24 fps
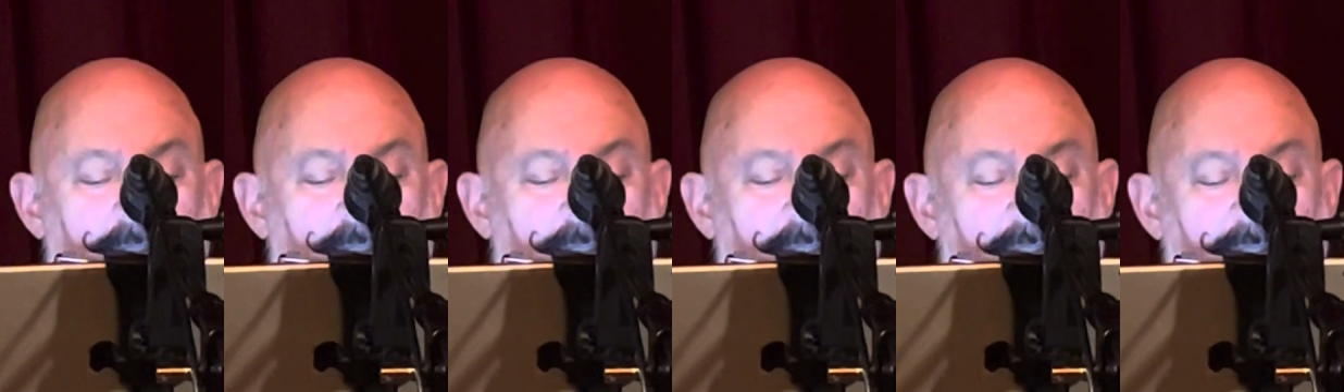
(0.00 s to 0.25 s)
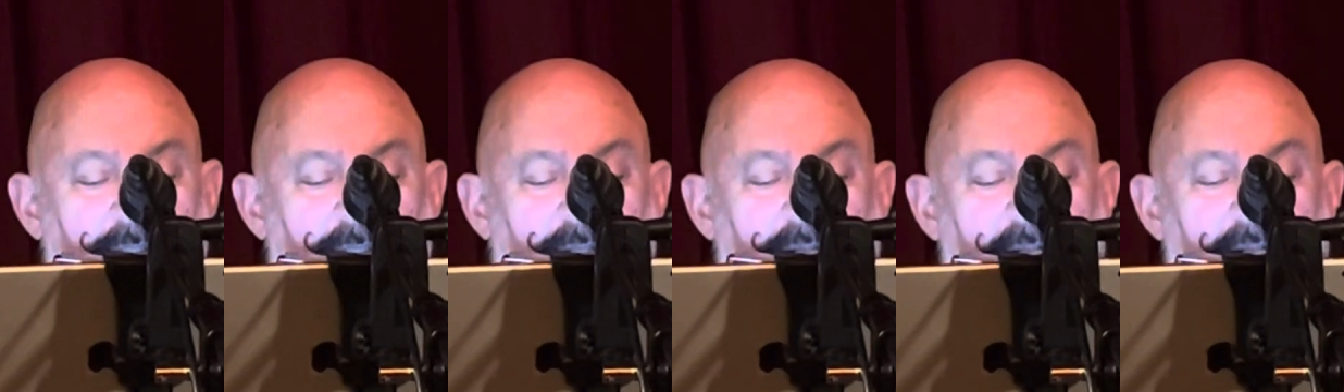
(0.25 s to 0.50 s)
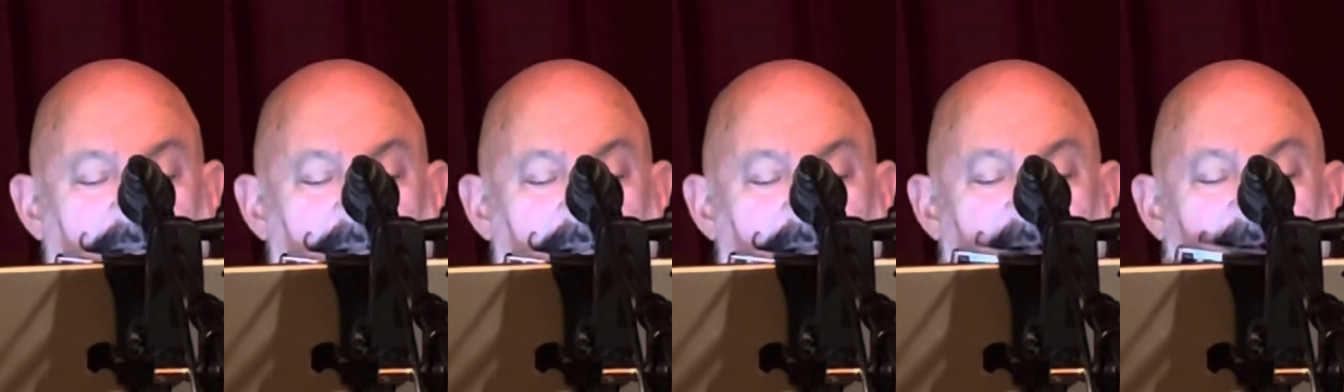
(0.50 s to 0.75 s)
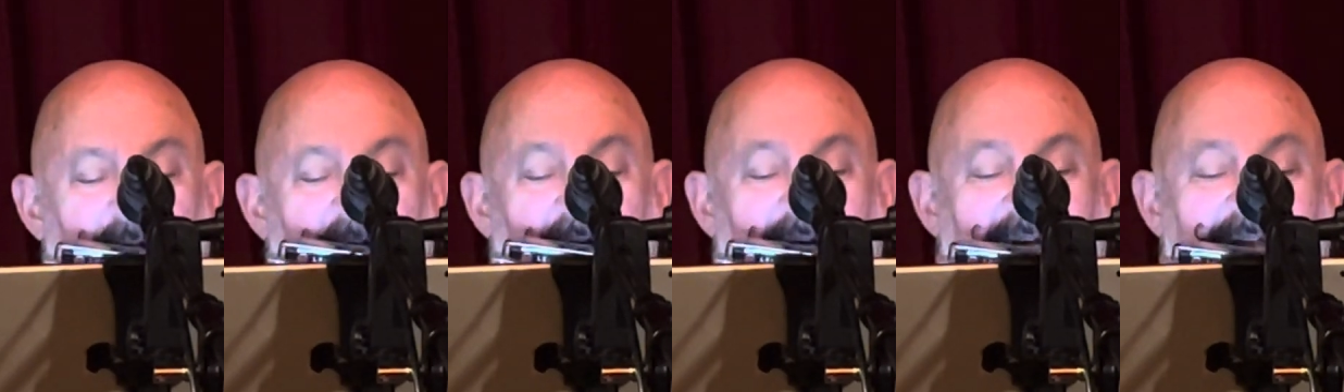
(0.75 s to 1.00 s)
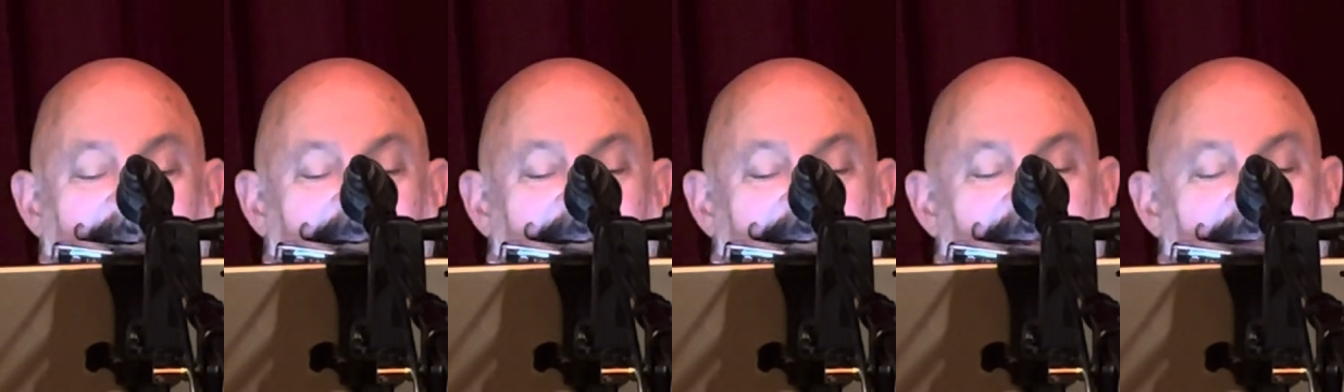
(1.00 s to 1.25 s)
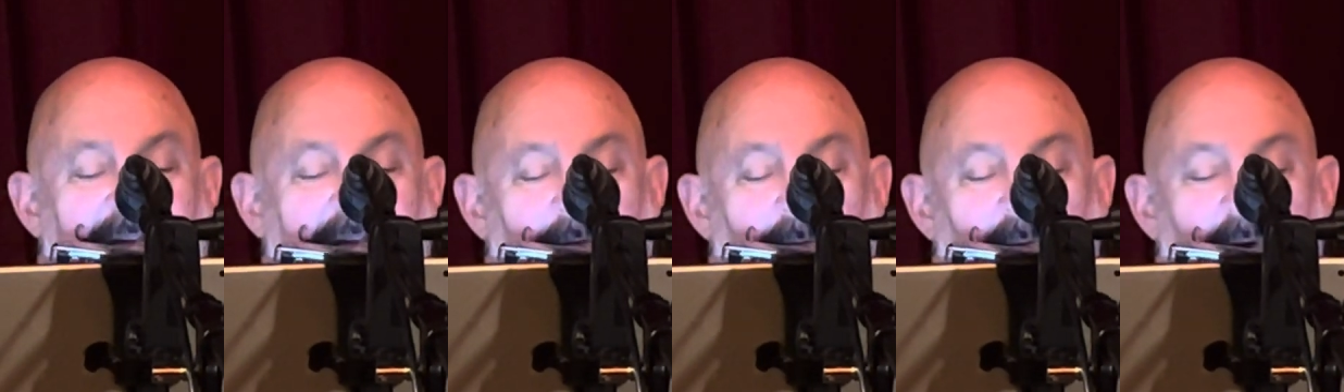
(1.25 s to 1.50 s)
I didn't
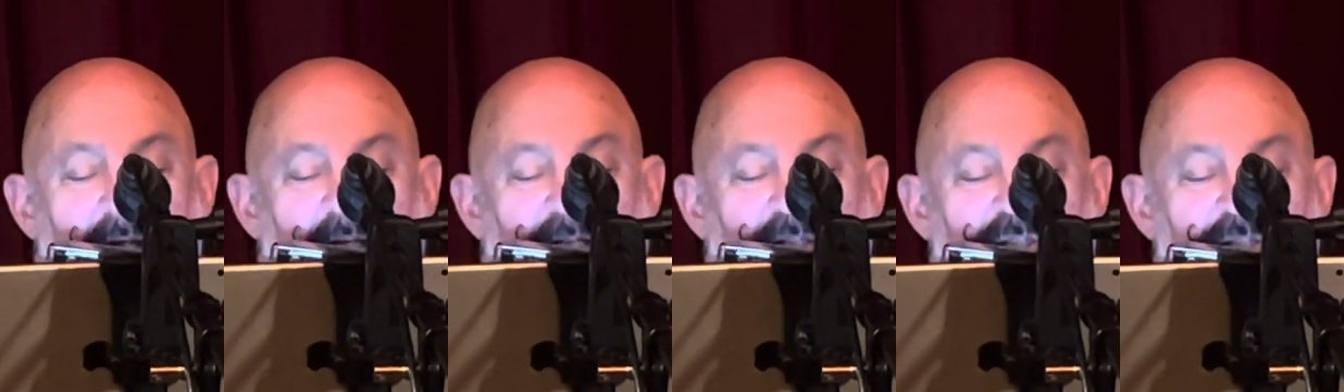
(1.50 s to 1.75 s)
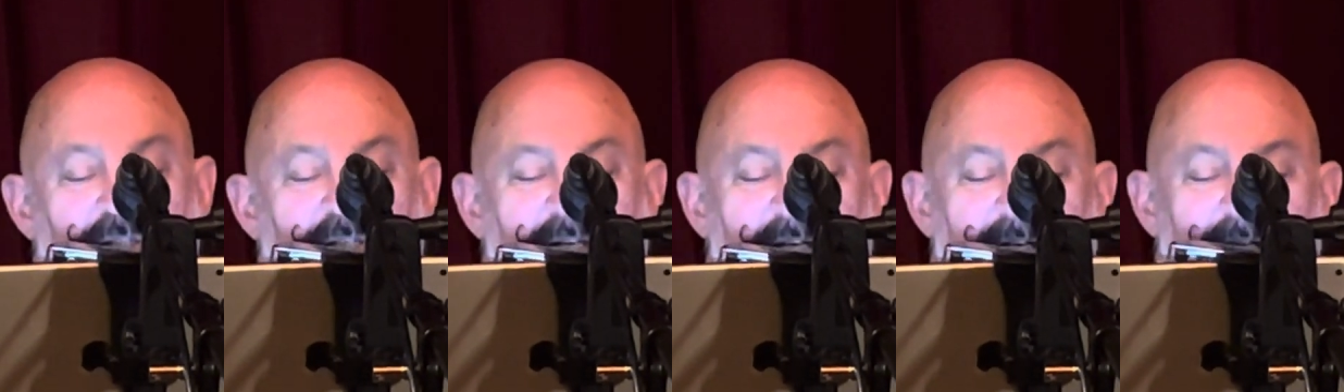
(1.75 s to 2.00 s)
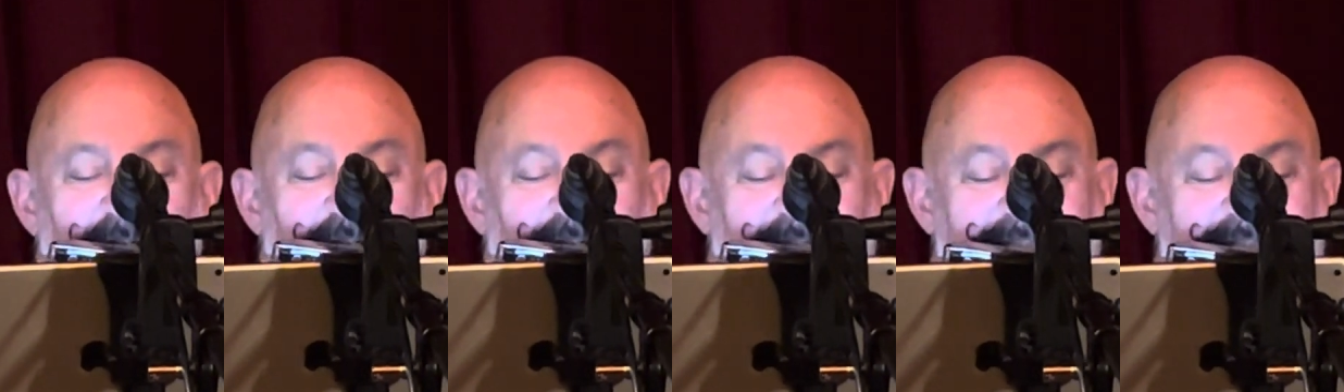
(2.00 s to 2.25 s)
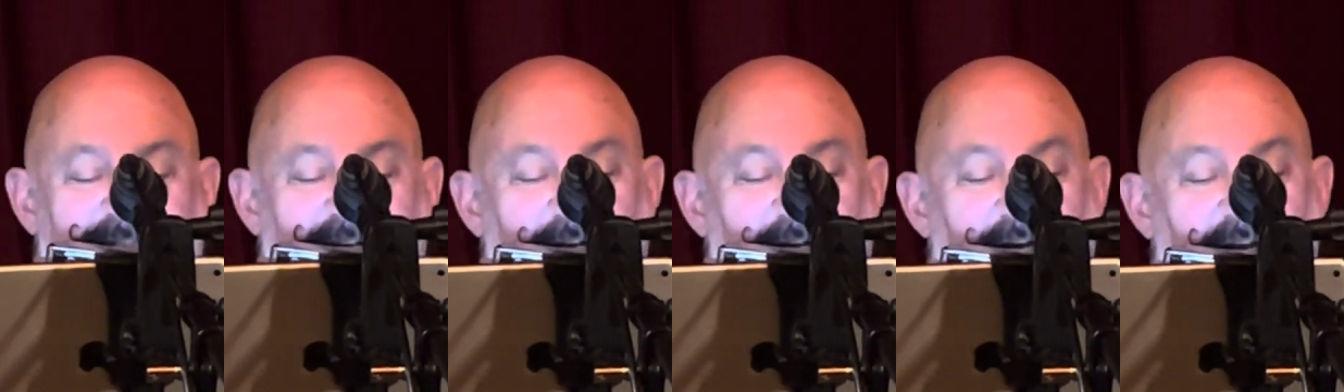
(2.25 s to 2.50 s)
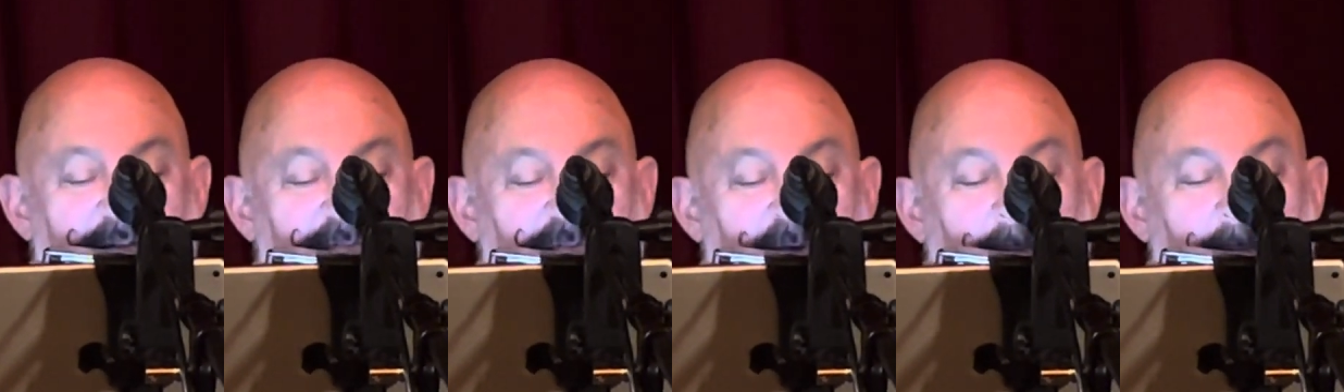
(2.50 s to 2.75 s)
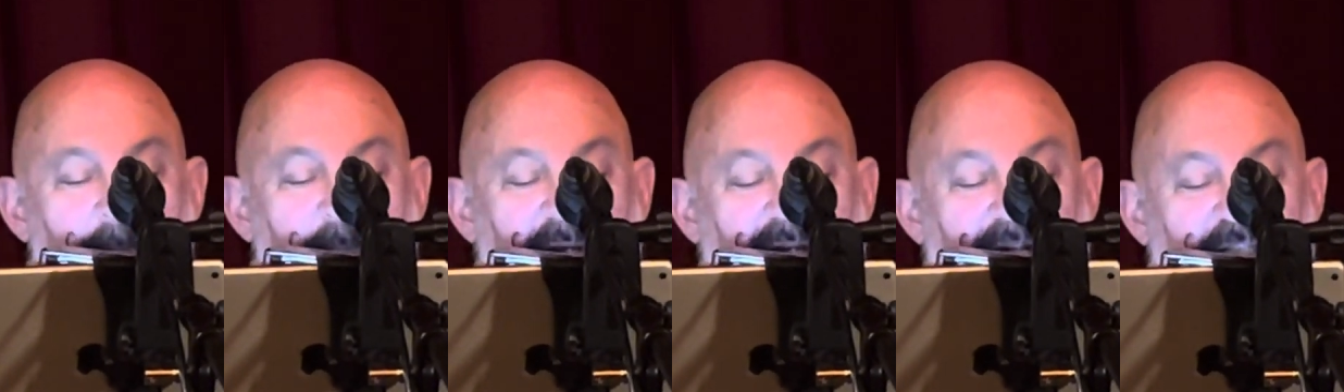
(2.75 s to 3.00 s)
get rich, you son of a
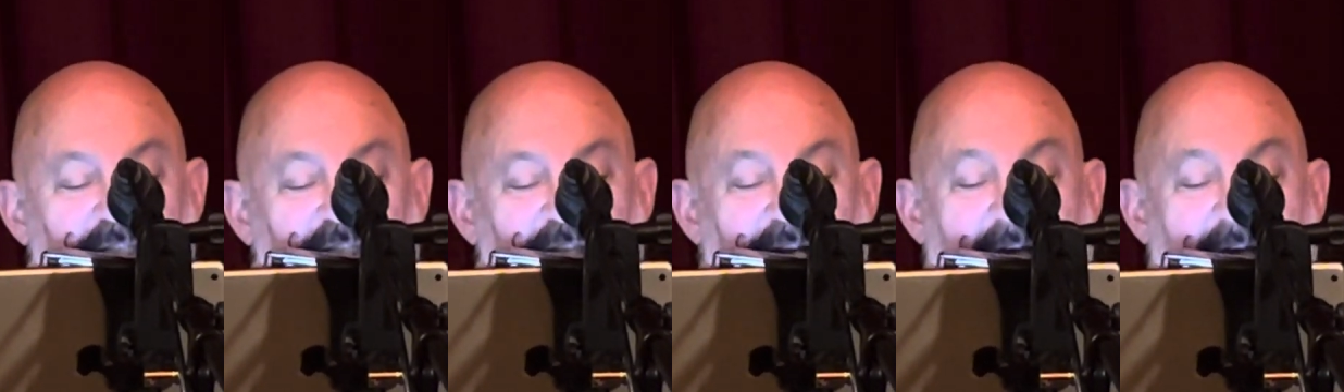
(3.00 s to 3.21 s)
bitch,